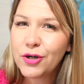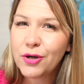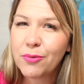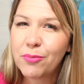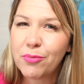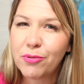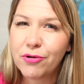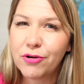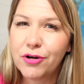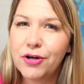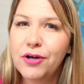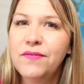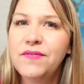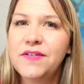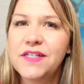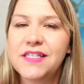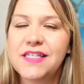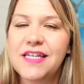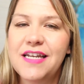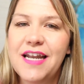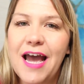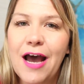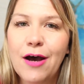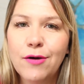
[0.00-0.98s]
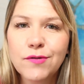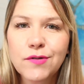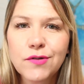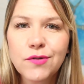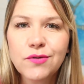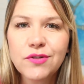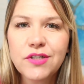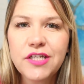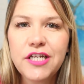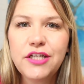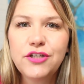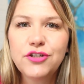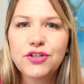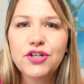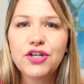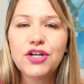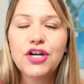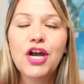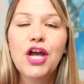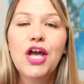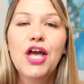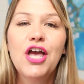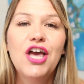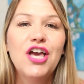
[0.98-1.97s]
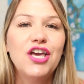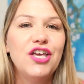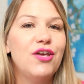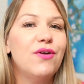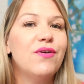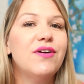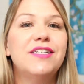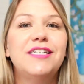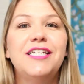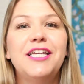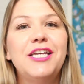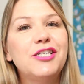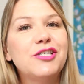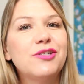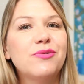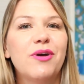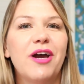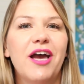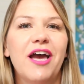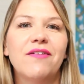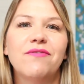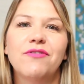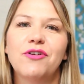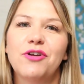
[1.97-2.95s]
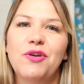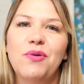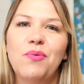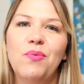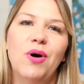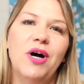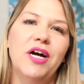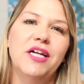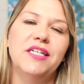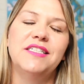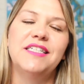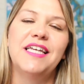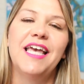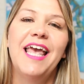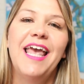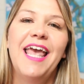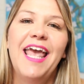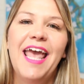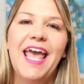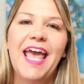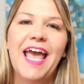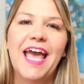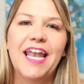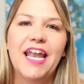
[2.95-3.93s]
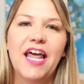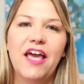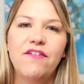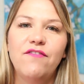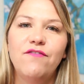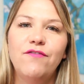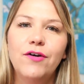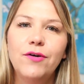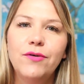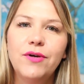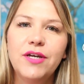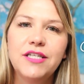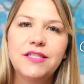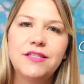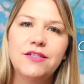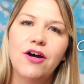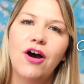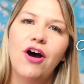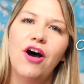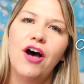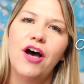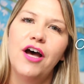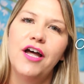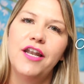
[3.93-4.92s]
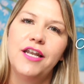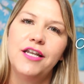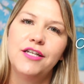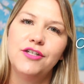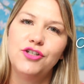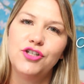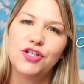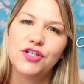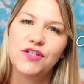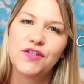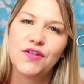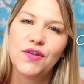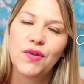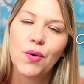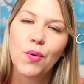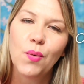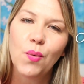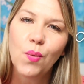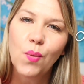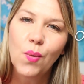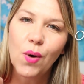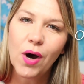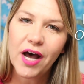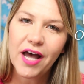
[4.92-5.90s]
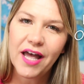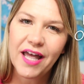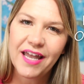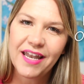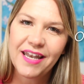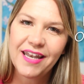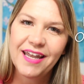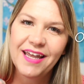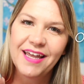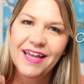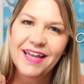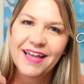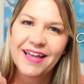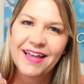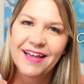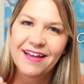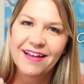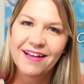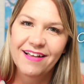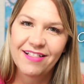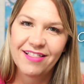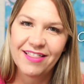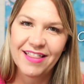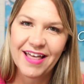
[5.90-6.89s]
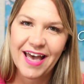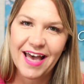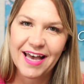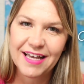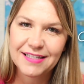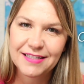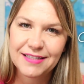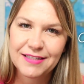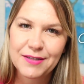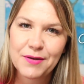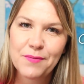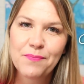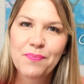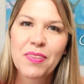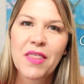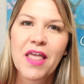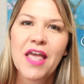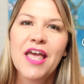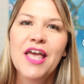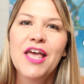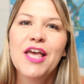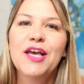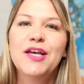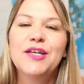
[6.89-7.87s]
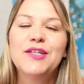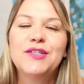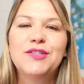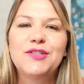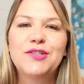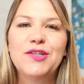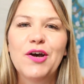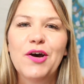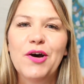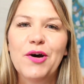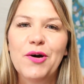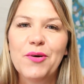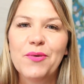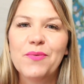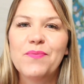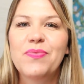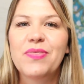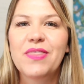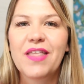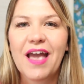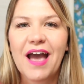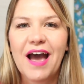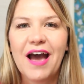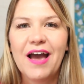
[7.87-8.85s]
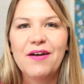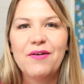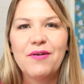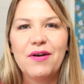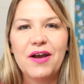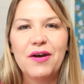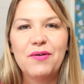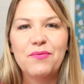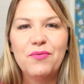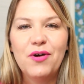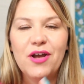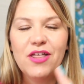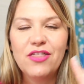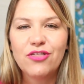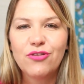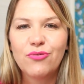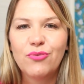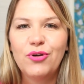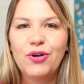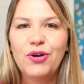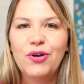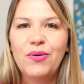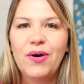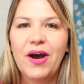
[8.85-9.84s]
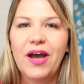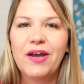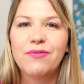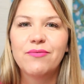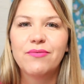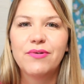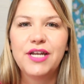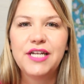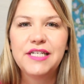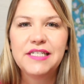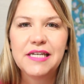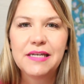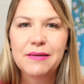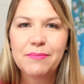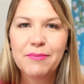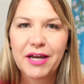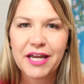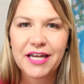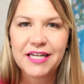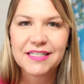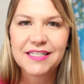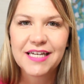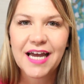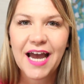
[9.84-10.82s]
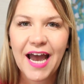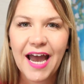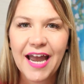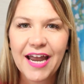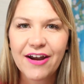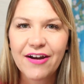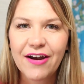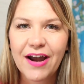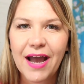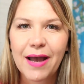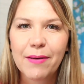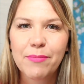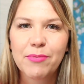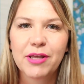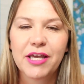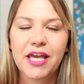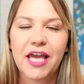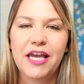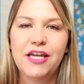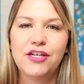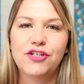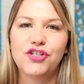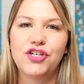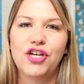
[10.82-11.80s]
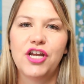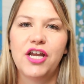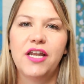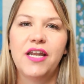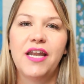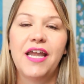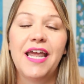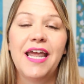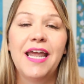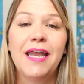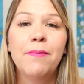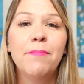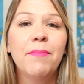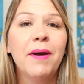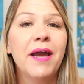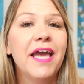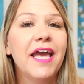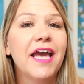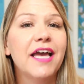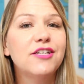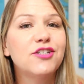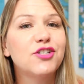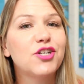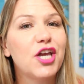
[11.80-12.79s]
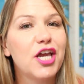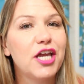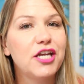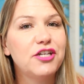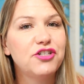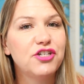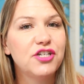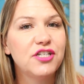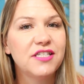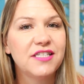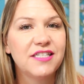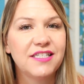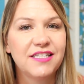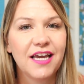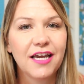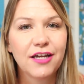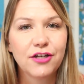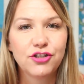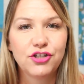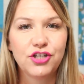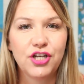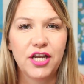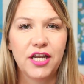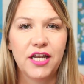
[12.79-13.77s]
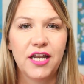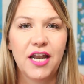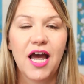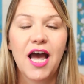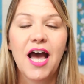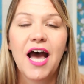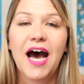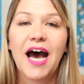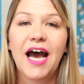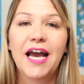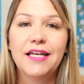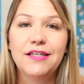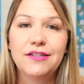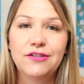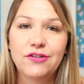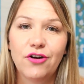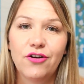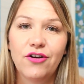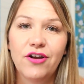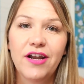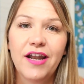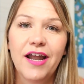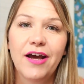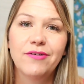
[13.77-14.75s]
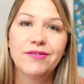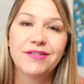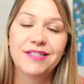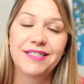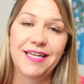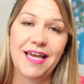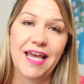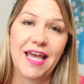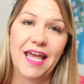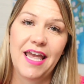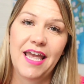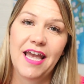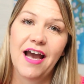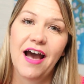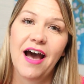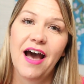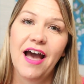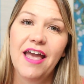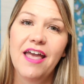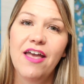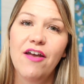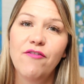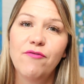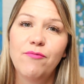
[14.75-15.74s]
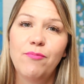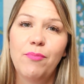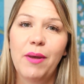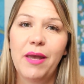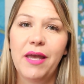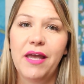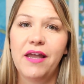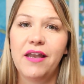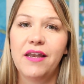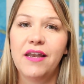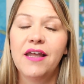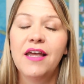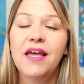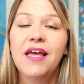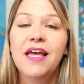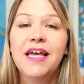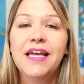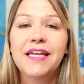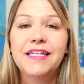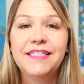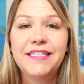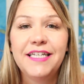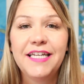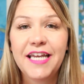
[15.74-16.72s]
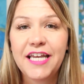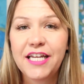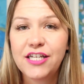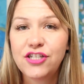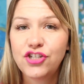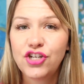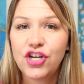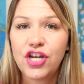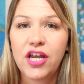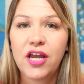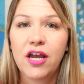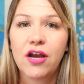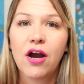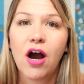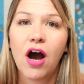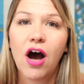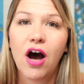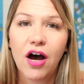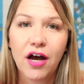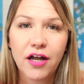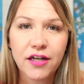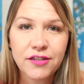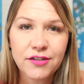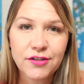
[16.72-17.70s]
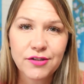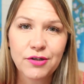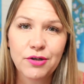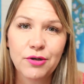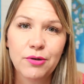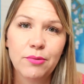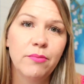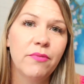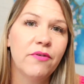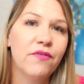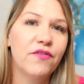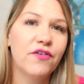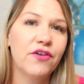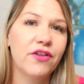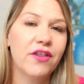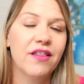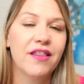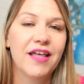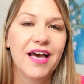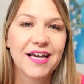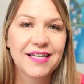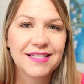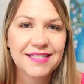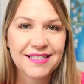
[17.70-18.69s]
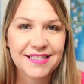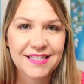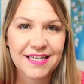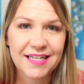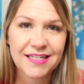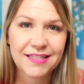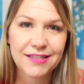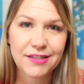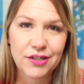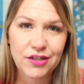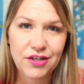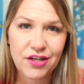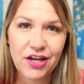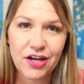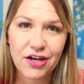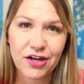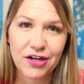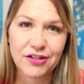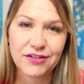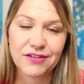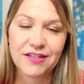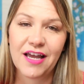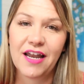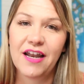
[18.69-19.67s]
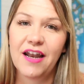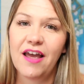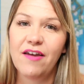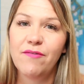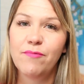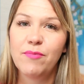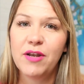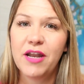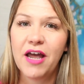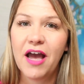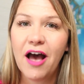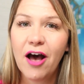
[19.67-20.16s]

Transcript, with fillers: you're approved as an Outschool teacher, you can teach whatever you want. And I focused on just the one class. So I went through, I redid my entire application. In my education section, I started out saying I have been teaching on Zoom for the last six years, and I've been